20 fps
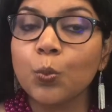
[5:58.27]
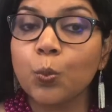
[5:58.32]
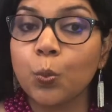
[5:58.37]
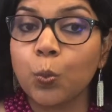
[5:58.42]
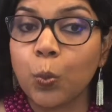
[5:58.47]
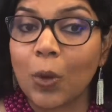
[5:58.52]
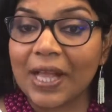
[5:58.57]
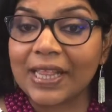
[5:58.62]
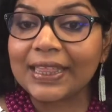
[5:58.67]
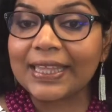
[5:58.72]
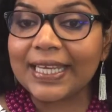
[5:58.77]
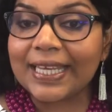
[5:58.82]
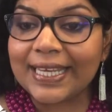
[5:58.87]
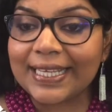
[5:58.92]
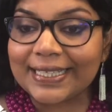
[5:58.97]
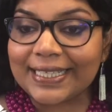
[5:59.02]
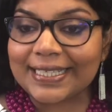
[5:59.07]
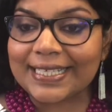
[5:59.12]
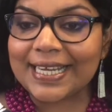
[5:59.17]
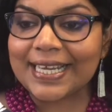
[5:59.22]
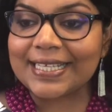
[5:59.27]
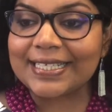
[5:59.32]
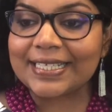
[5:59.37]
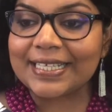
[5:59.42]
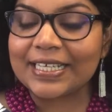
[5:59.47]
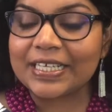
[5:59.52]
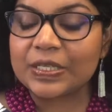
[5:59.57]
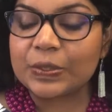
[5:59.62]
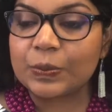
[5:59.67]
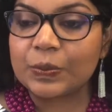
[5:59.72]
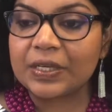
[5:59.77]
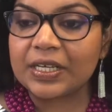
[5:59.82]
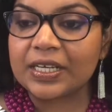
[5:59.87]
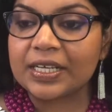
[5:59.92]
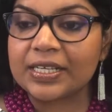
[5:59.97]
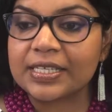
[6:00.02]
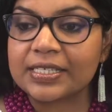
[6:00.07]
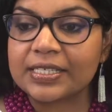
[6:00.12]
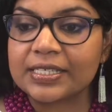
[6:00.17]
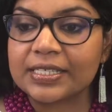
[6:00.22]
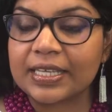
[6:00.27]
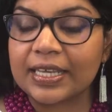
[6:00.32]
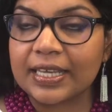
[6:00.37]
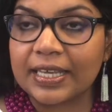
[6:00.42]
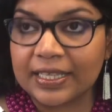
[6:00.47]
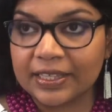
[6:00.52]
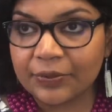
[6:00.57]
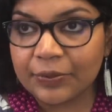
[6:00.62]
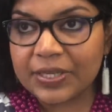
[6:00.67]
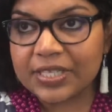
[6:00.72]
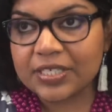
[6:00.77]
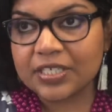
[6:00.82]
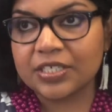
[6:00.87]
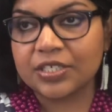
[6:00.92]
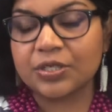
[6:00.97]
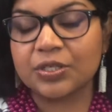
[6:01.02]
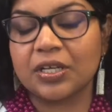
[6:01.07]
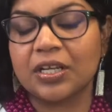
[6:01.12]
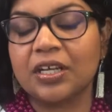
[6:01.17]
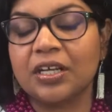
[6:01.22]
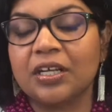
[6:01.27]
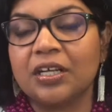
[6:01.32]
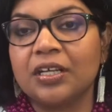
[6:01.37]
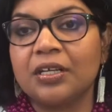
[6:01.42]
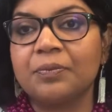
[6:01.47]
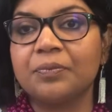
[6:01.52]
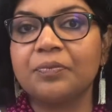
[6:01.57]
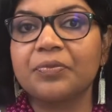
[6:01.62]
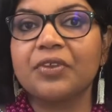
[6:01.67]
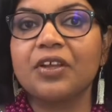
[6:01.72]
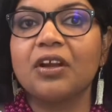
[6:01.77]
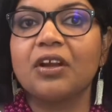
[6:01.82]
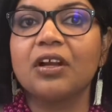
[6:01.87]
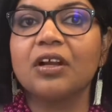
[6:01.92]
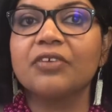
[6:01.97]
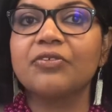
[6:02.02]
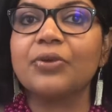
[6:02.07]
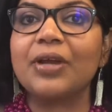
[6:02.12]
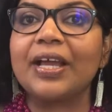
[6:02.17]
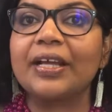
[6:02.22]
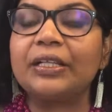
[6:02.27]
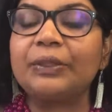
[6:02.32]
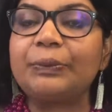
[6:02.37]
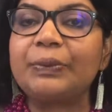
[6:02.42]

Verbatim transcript: one thing that I did was in the research uh, triangle